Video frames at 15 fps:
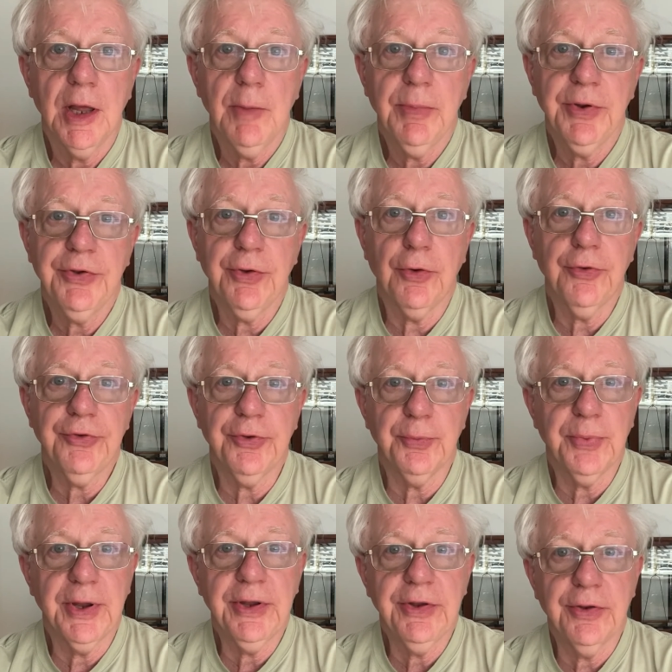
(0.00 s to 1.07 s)
But doors and
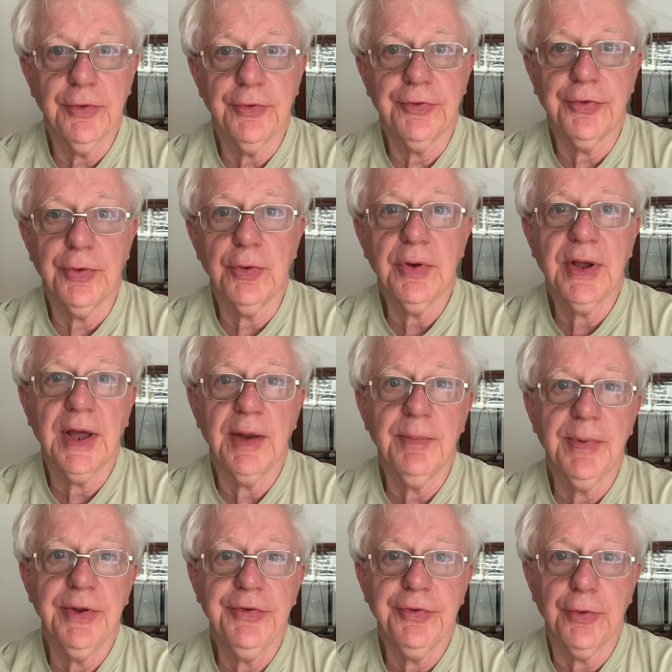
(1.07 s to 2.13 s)
windows, though, can
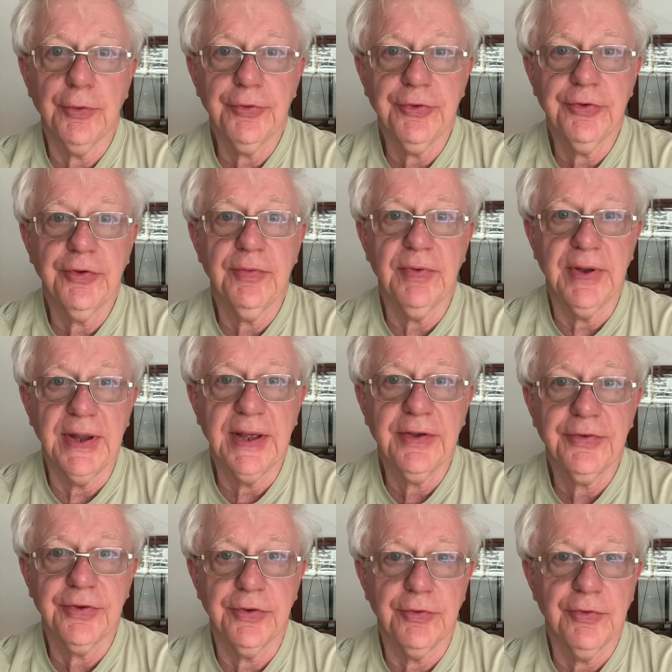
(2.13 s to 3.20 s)
be sources of
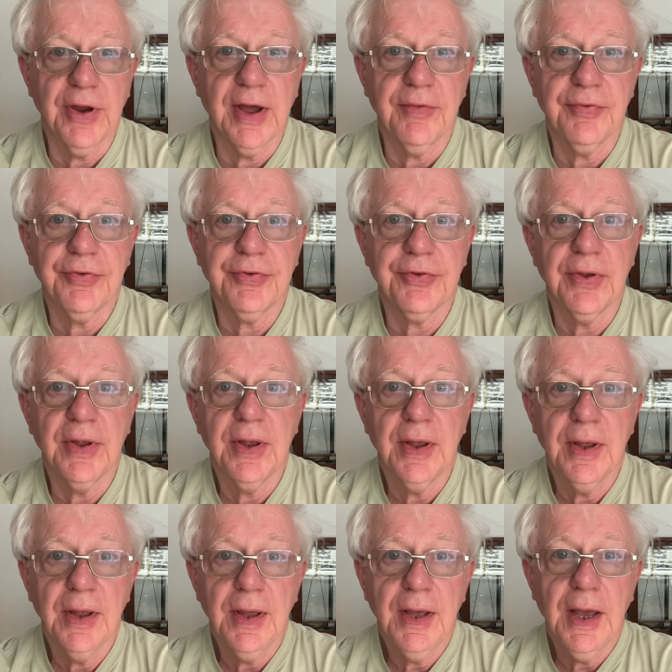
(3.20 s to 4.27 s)
leaks and drafts,
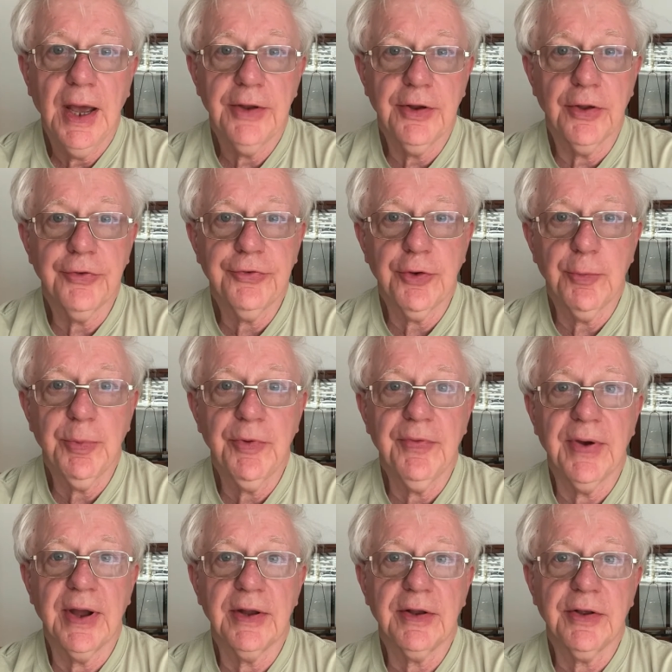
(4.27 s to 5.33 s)
and also
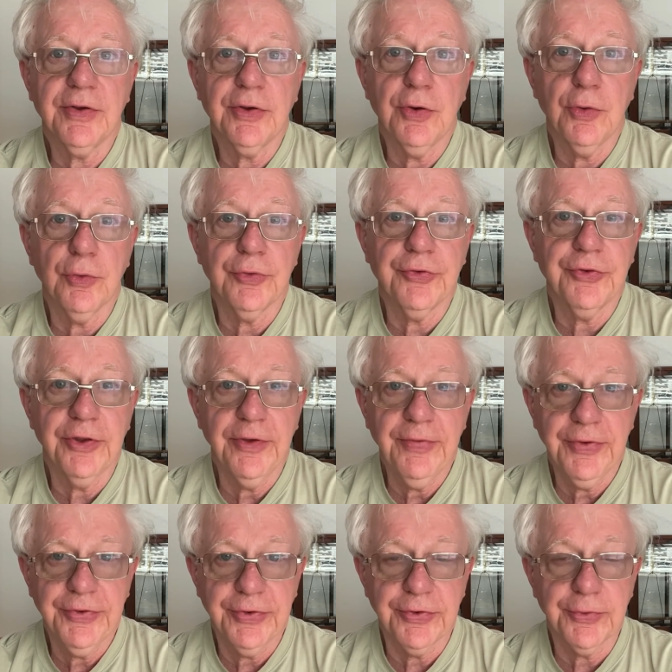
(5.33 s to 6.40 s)
provide cold
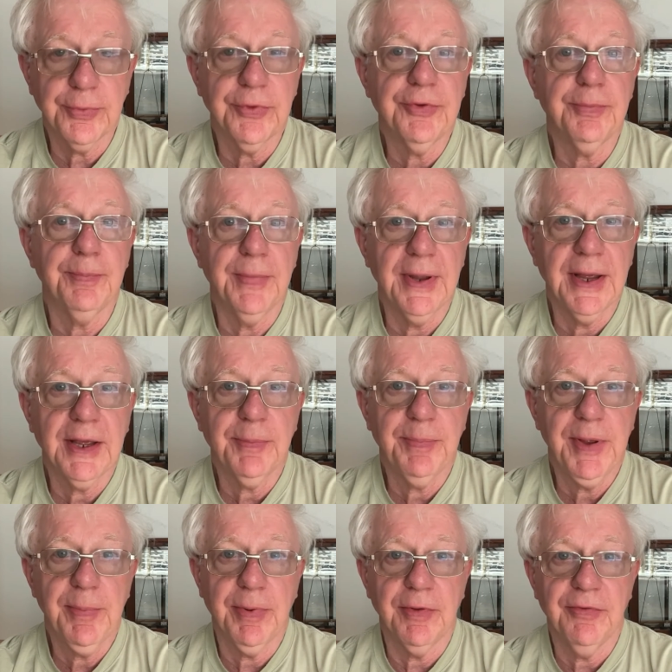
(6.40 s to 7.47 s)
surfaces which make
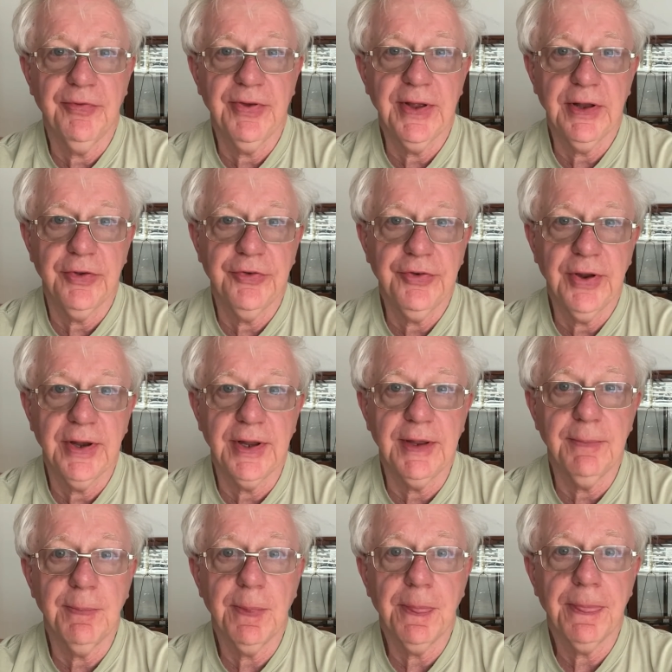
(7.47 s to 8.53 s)
people feel chilly.
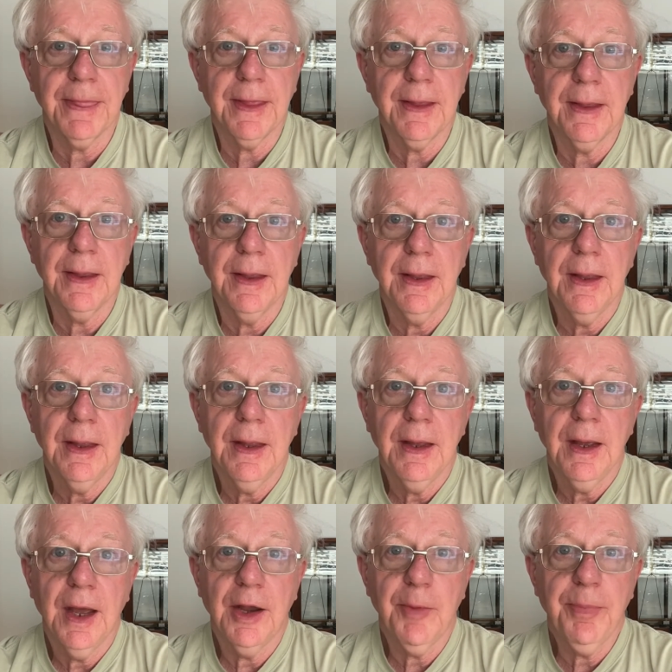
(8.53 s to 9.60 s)

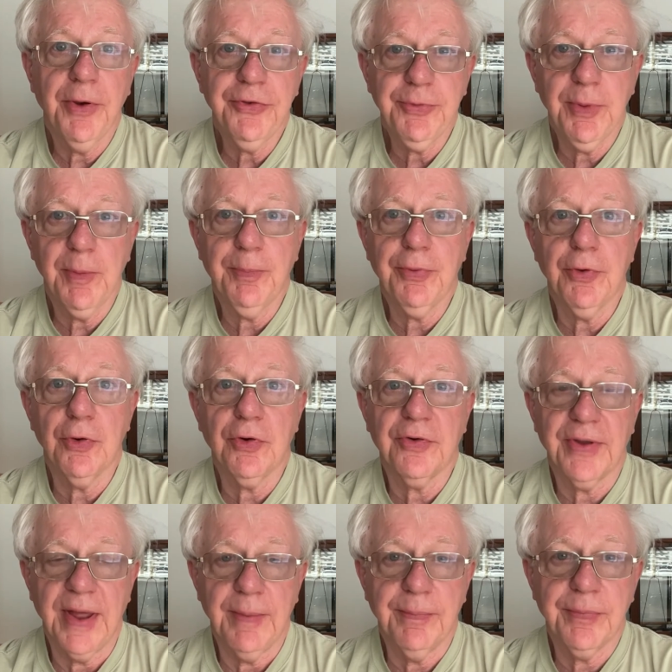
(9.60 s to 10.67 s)
And a possible
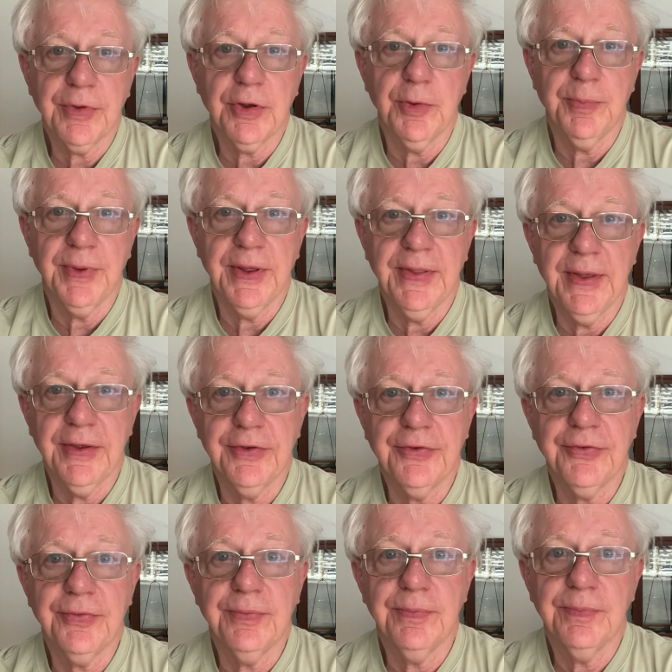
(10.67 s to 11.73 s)
program could be this.